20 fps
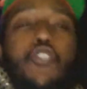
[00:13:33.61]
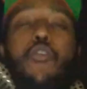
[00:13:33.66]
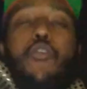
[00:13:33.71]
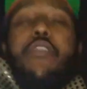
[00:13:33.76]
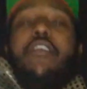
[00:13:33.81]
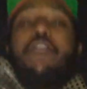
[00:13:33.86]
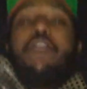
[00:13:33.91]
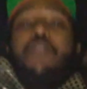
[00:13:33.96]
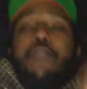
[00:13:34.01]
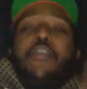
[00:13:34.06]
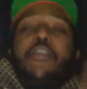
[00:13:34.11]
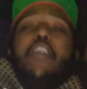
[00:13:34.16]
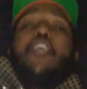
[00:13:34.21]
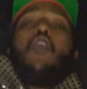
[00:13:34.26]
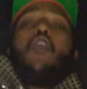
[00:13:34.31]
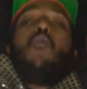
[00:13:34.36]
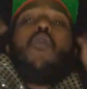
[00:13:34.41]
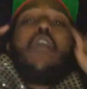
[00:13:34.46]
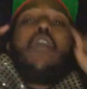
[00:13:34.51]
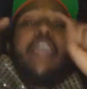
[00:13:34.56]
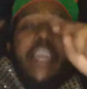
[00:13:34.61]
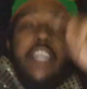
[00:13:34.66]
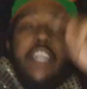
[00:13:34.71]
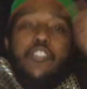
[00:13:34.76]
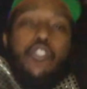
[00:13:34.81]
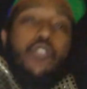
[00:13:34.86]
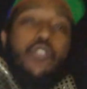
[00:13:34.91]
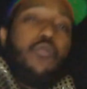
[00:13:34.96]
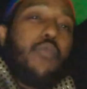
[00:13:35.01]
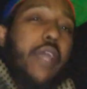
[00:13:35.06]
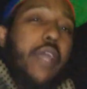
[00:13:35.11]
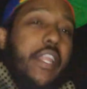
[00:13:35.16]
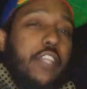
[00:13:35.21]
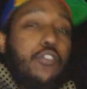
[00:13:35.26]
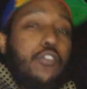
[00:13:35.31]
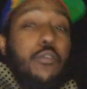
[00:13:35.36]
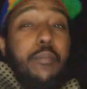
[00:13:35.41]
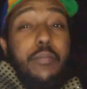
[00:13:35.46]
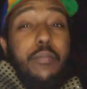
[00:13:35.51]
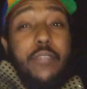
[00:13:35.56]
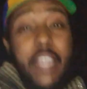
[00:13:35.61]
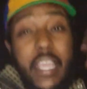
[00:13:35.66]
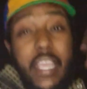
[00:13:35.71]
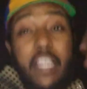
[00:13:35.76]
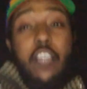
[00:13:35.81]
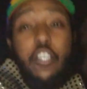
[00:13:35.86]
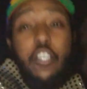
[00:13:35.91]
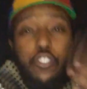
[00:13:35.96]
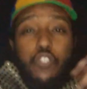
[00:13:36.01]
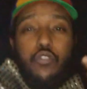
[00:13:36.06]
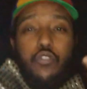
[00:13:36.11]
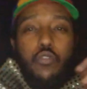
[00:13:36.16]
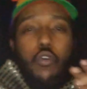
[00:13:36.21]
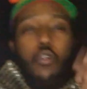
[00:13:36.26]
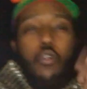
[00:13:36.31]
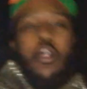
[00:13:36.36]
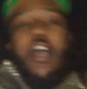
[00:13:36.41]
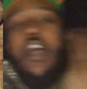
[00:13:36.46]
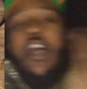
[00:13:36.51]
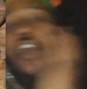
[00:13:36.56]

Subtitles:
So this video will get you ready to take control